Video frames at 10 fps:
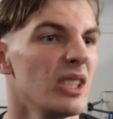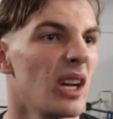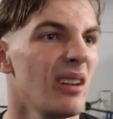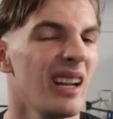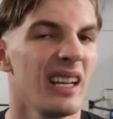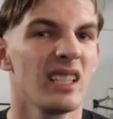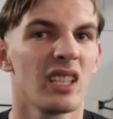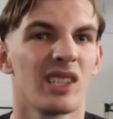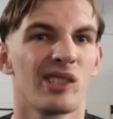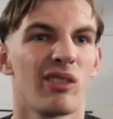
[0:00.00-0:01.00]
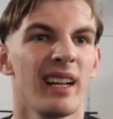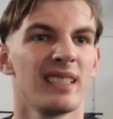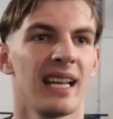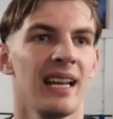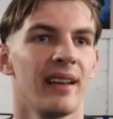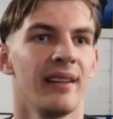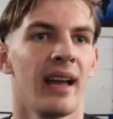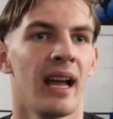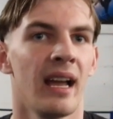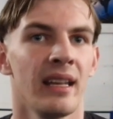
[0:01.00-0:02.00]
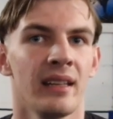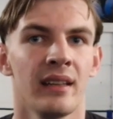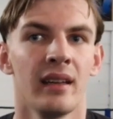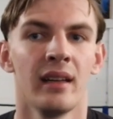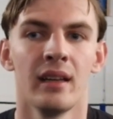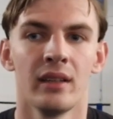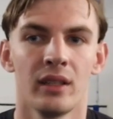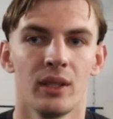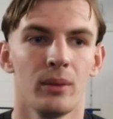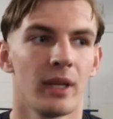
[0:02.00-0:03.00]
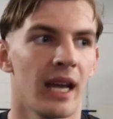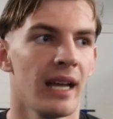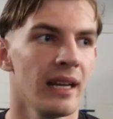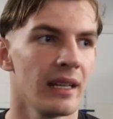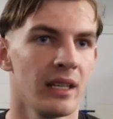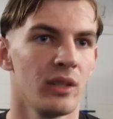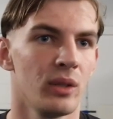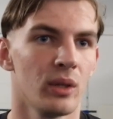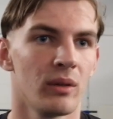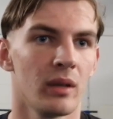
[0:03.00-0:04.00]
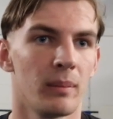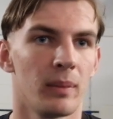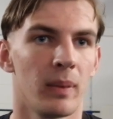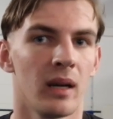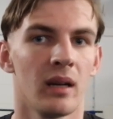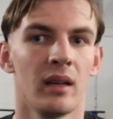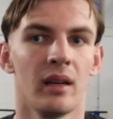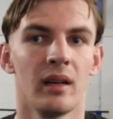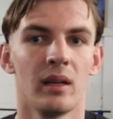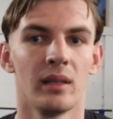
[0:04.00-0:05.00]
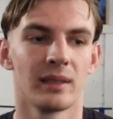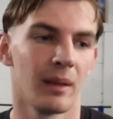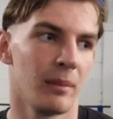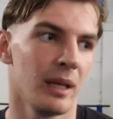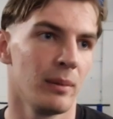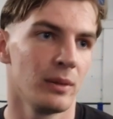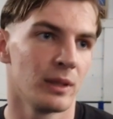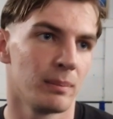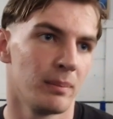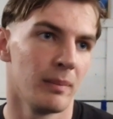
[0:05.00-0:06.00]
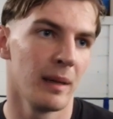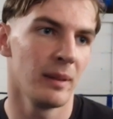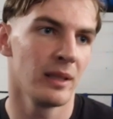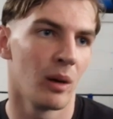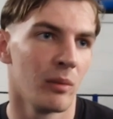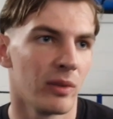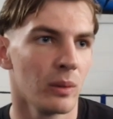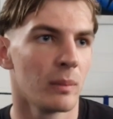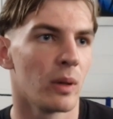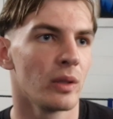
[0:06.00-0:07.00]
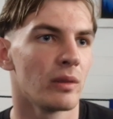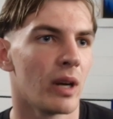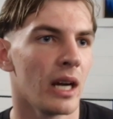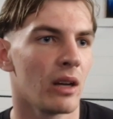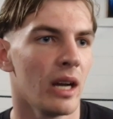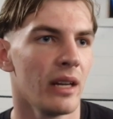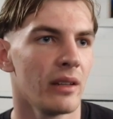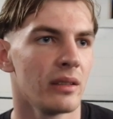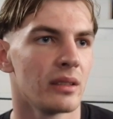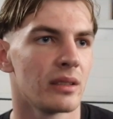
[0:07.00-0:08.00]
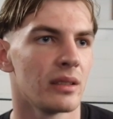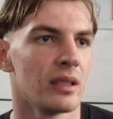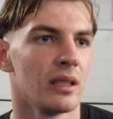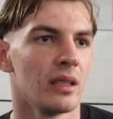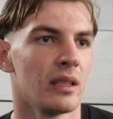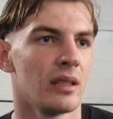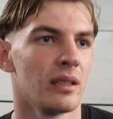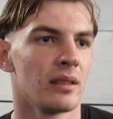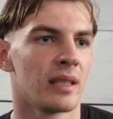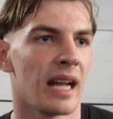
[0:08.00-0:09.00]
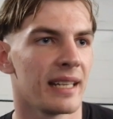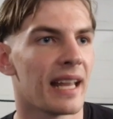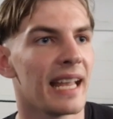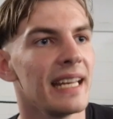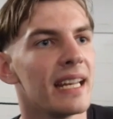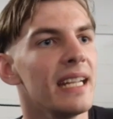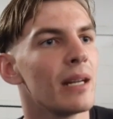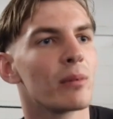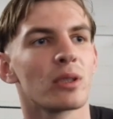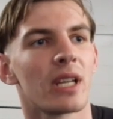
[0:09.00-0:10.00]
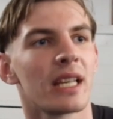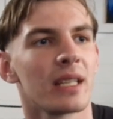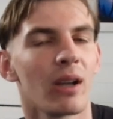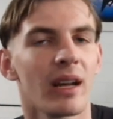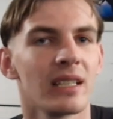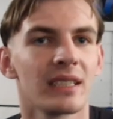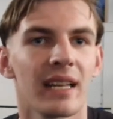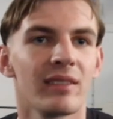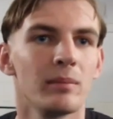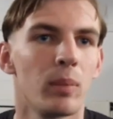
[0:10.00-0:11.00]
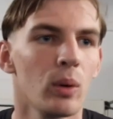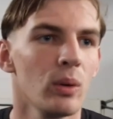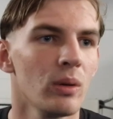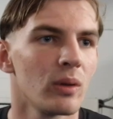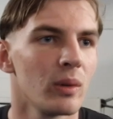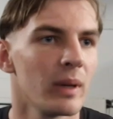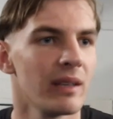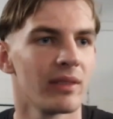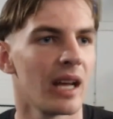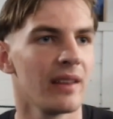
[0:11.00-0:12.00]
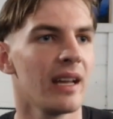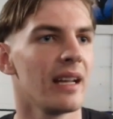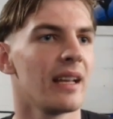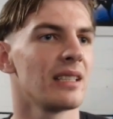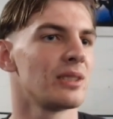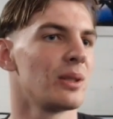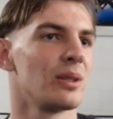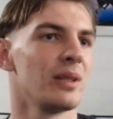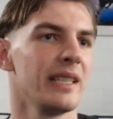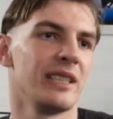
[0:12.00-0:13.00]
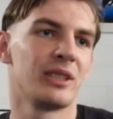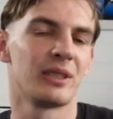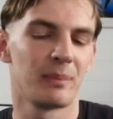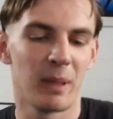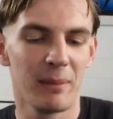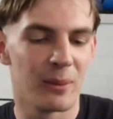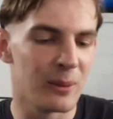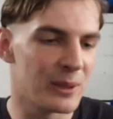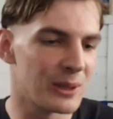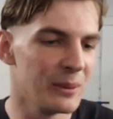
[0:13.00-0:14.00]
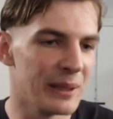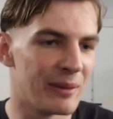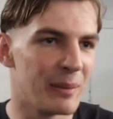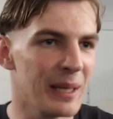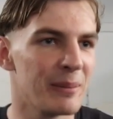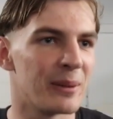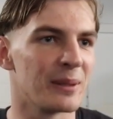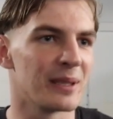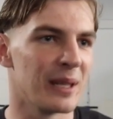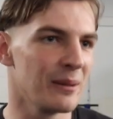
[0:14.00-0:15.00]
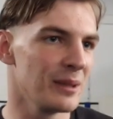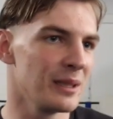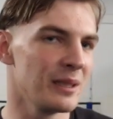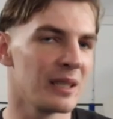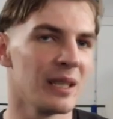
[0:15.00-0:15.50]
You know, like there's such great talent in the UK and Europe, but some people just maybe don't fall upon the right guidance that they need. I'm not saying the guidance is poor or whatever like that. That's not. It's just people are suited for people, you know, and